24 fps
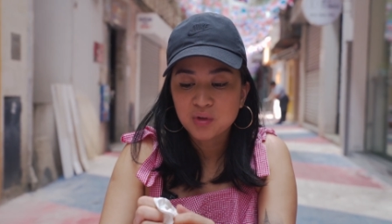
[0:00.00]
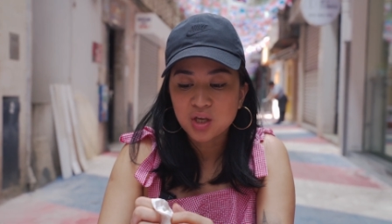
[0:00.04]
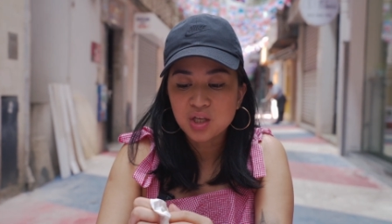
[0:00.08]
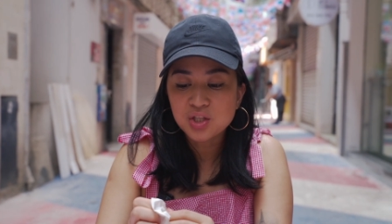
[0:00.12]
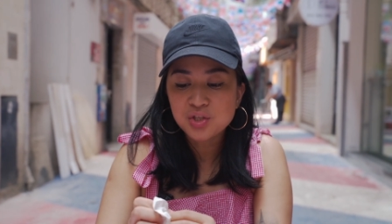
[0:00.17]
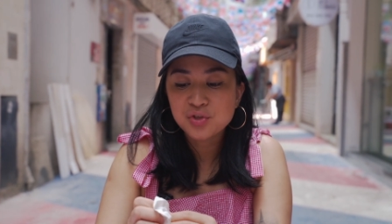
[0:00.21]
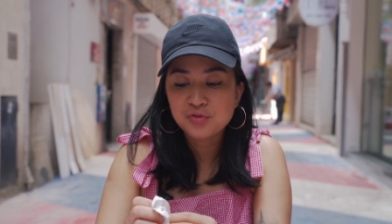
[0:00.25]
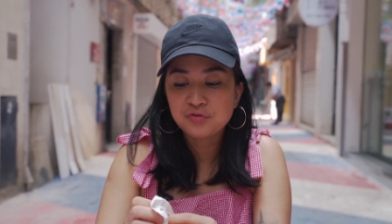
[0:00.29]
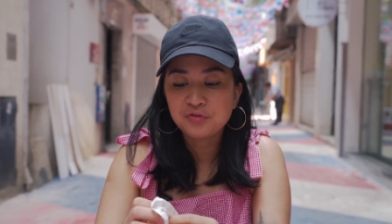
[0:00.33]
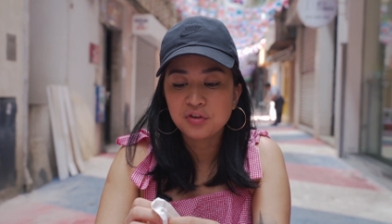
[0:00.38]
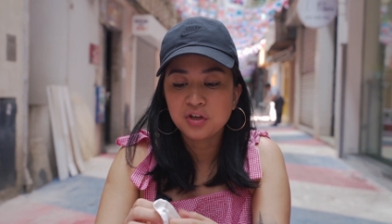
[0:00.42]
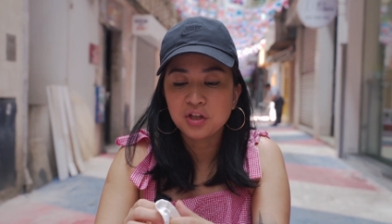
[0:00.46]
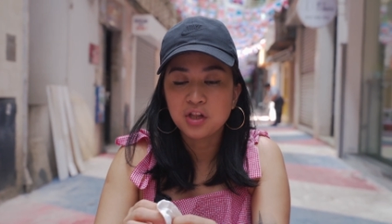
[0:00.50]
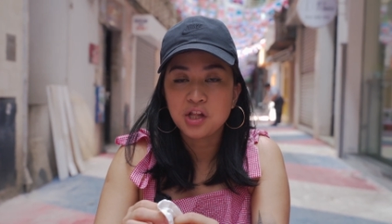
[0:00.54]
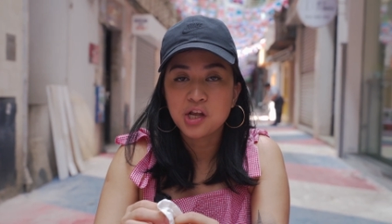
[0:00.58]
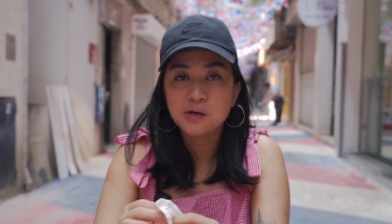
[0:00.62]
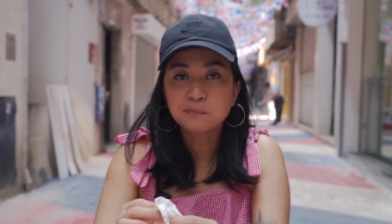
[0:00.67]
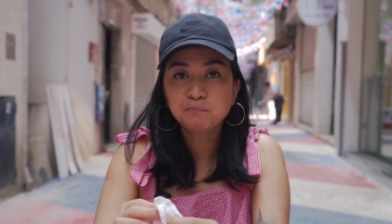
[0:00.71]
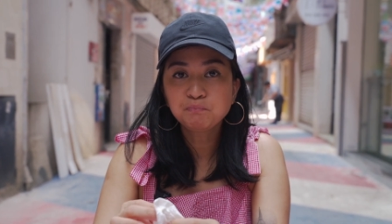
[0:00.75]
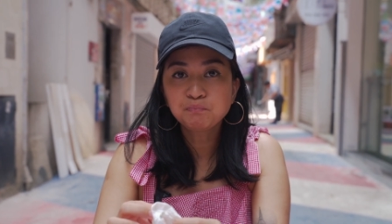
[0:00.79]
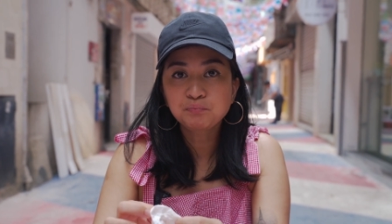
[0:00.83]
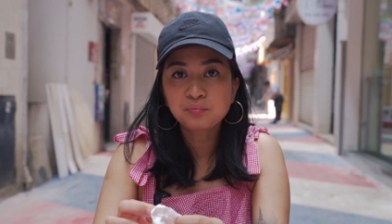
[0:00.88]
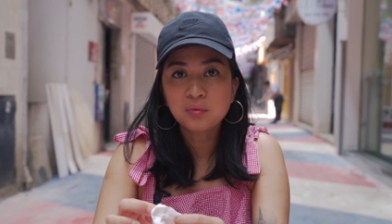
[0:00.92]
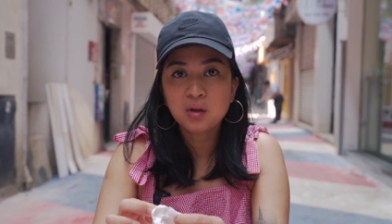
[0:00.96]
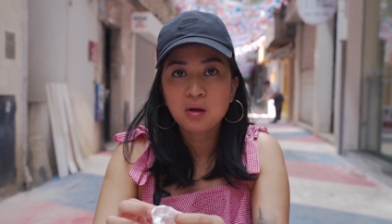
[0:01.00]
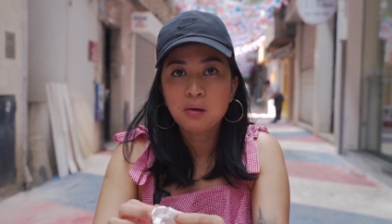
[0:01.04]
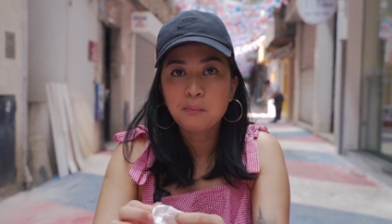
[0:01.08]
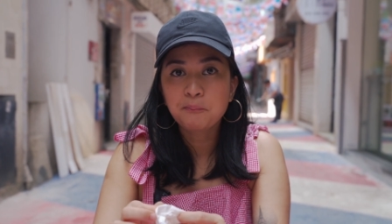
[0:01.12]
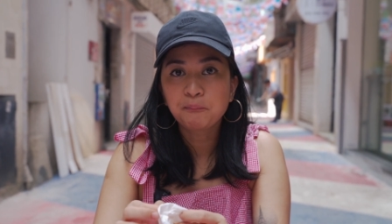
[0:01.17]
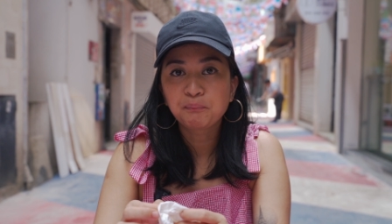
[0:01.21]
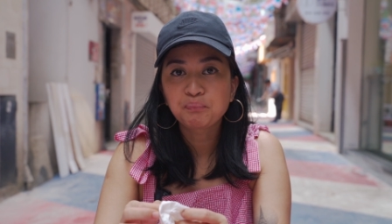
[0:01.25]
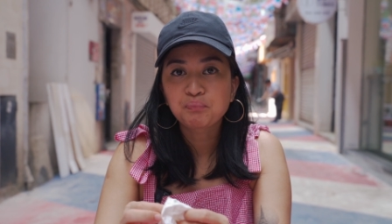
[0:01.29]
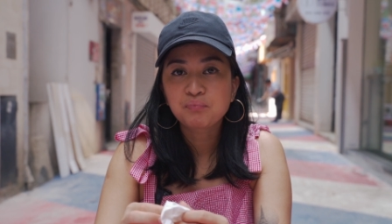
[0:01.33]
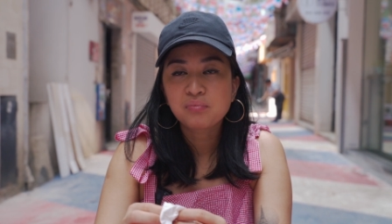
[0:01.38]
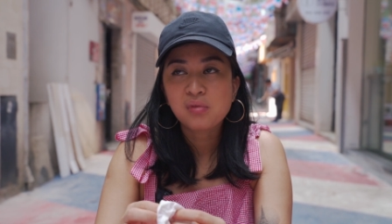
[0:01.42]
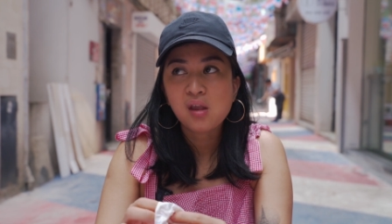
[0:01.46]
It's filling.
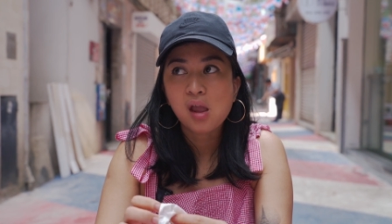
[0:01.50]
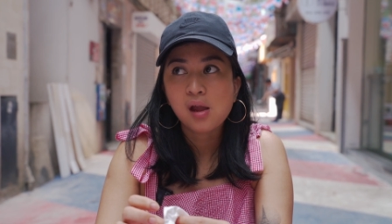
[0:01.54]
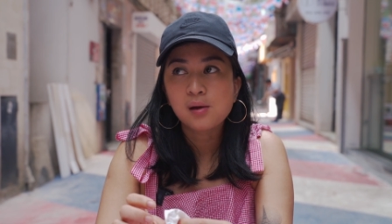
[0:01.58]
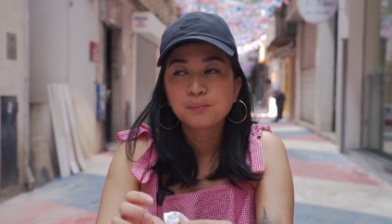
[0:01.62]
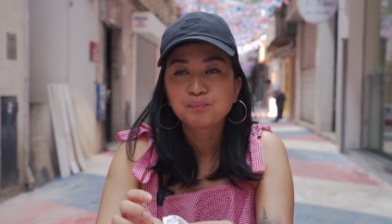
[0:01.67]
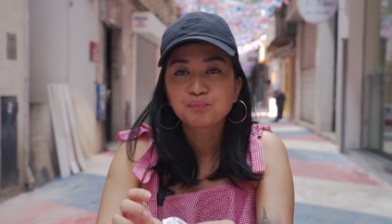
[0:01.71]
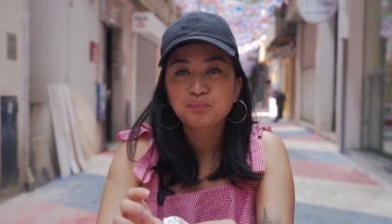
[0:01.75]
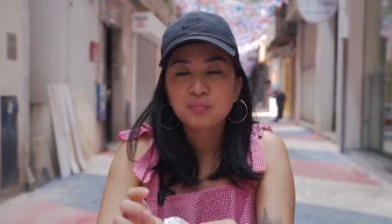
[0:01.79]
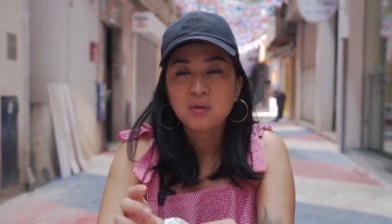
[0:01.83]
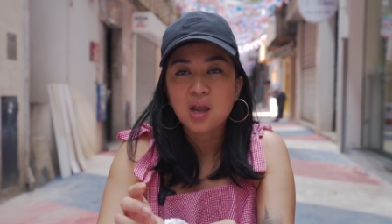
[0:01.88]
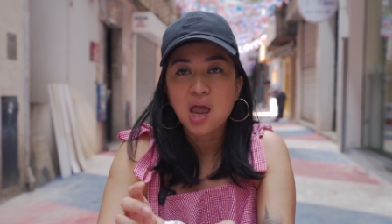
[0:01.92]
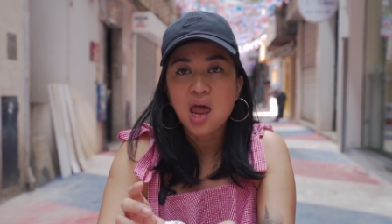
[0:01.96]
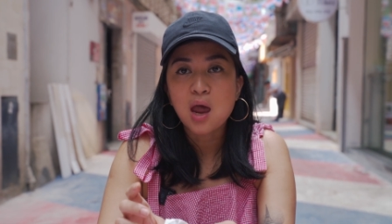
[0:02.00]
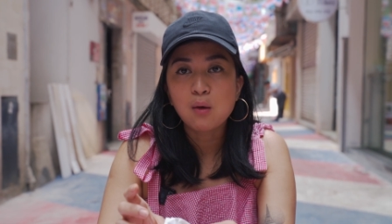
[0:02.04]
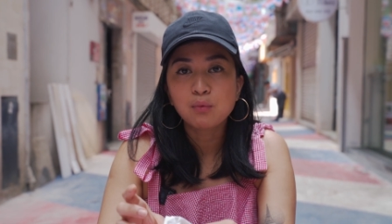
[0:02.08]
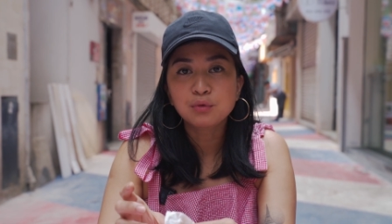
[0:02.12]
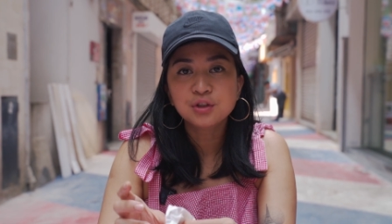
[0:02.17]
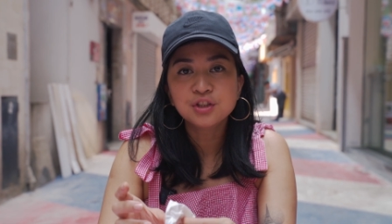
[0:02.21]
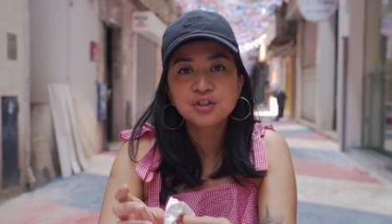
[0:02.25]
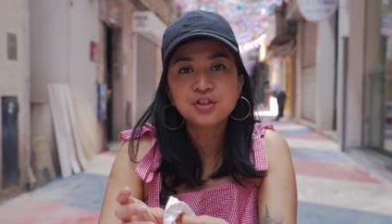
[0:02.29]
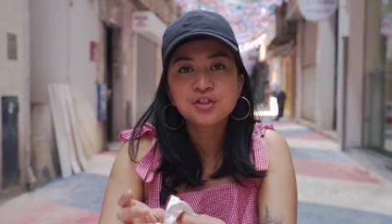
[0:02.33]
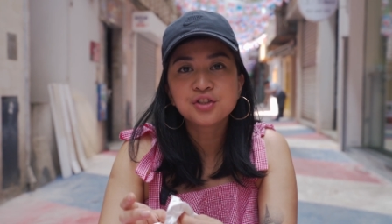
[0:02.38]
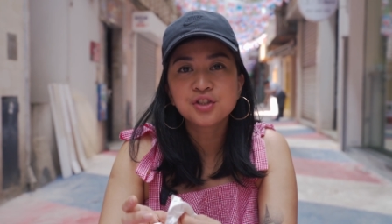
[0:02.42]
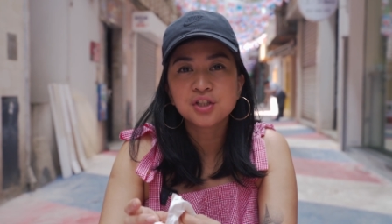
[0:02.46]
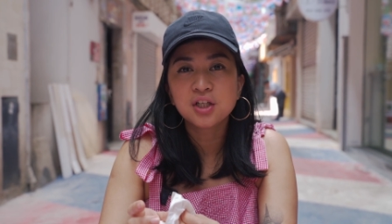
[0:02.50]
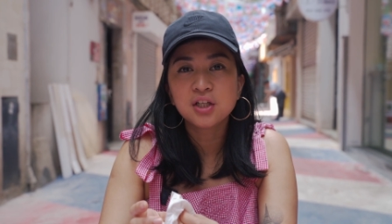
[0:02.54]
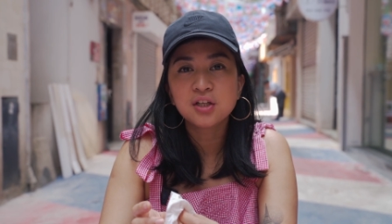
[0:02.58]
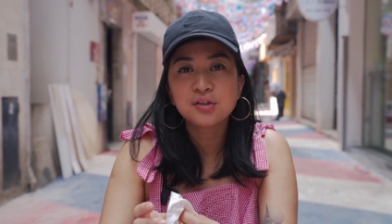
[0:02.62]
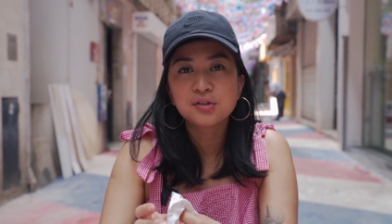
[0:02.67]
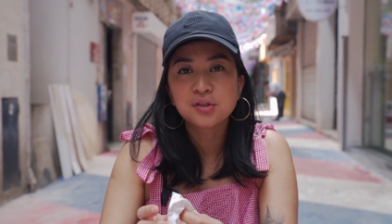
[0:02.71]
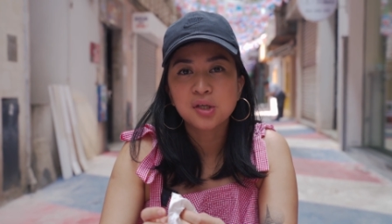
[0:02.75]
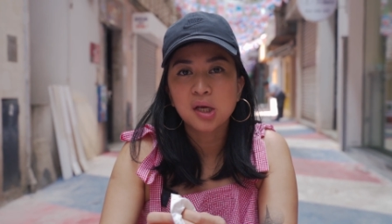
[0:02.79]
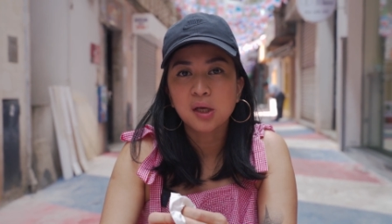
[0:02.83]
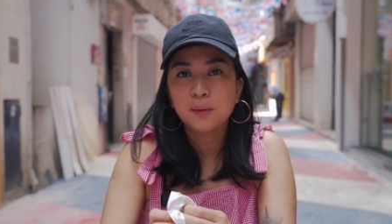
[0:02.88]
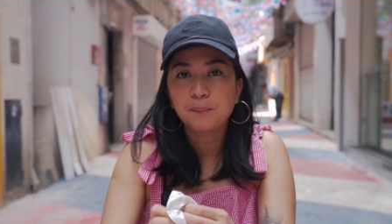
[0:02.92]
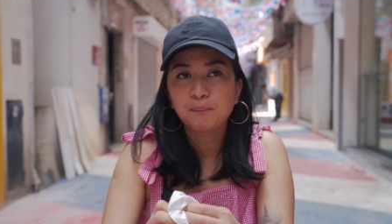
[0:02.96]
I wouldn't say
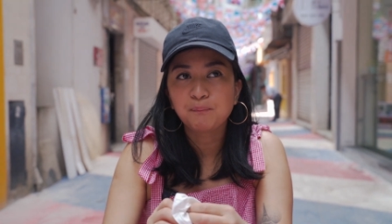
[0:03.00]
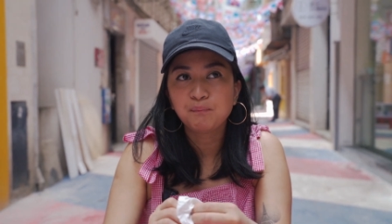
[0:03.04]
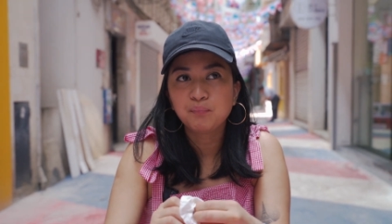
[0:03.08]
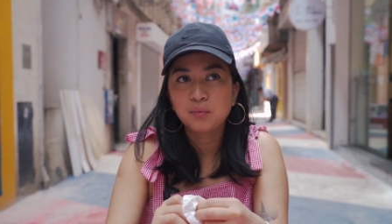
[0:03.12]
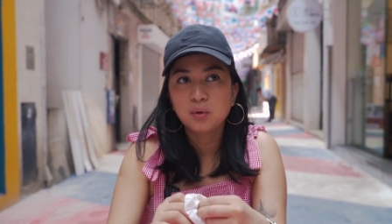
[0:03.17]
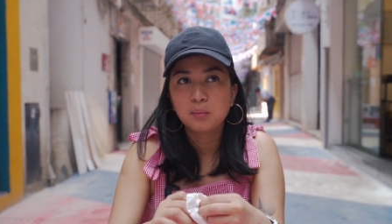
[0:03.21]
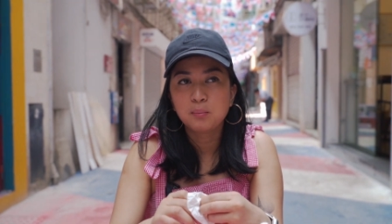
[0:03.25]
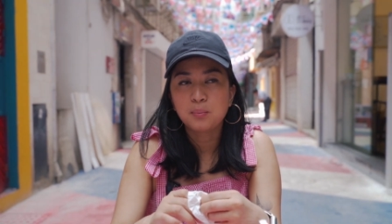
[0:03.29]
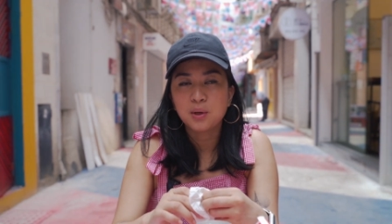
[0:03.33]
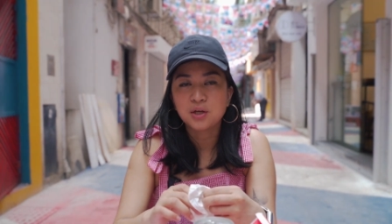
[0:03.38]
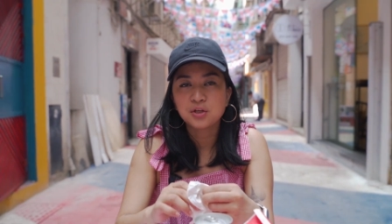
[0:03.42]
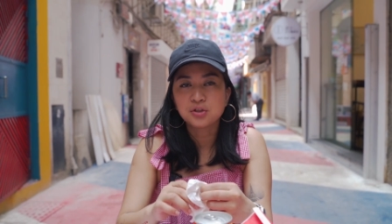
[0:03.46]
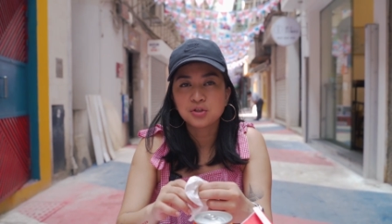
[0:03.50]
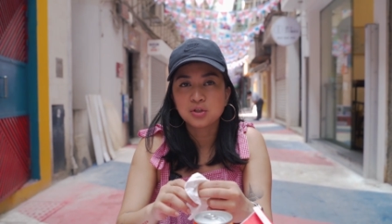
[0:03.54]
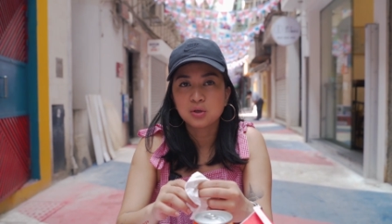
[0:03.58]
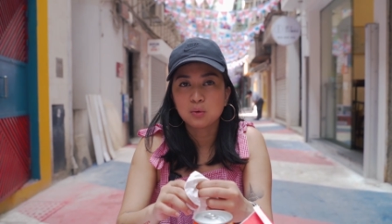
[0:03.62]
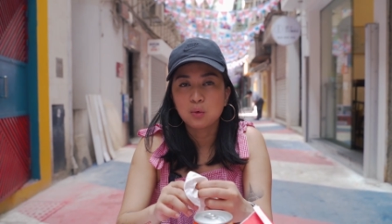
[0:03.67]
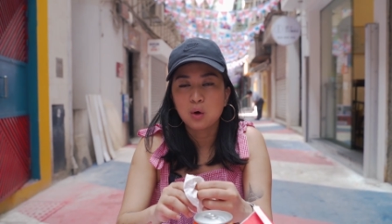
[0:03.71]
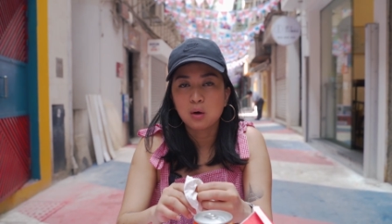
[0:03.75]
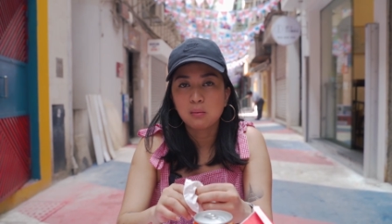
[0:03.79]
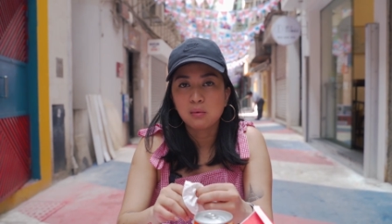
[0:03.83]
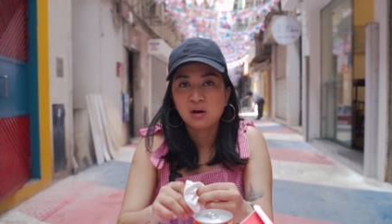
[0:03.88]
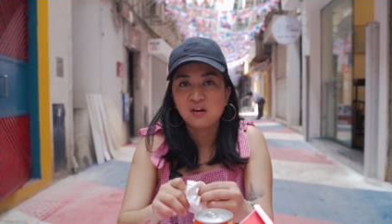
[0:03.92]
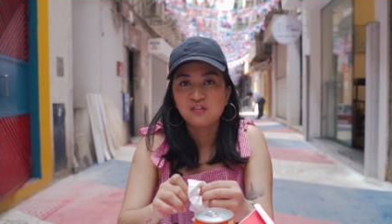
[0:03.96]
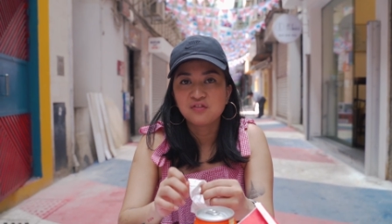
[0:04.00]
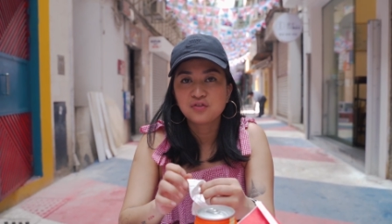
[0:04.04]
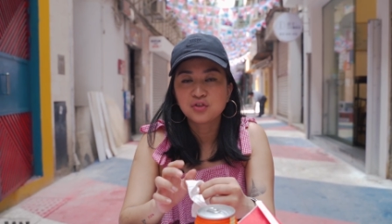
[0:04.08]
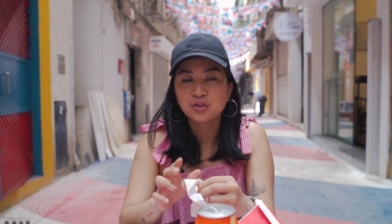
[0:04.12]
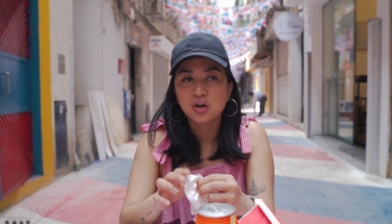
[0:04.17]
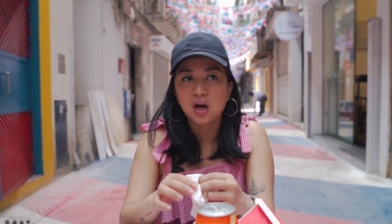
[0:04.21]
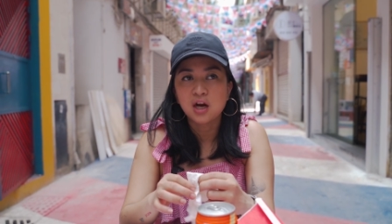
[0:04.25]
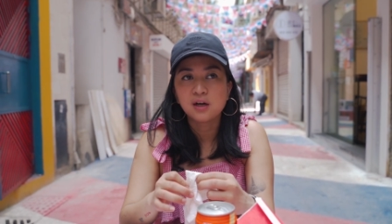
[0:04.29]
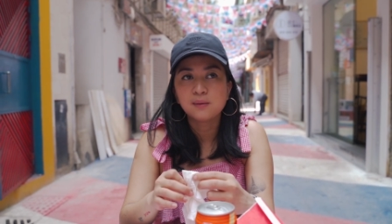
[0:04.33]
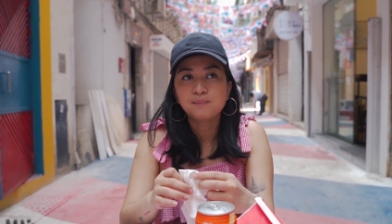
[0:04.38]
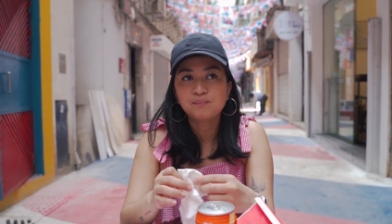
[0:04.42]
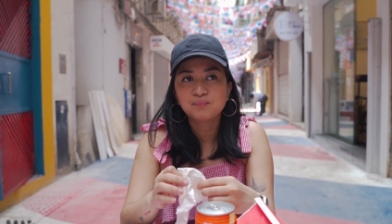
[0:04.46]
it's like the best shawarma I've
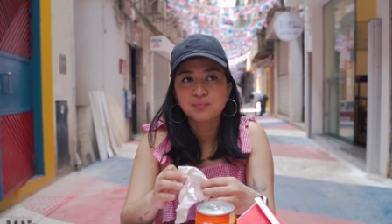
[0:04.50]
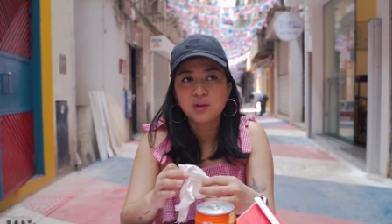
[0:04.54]
tried.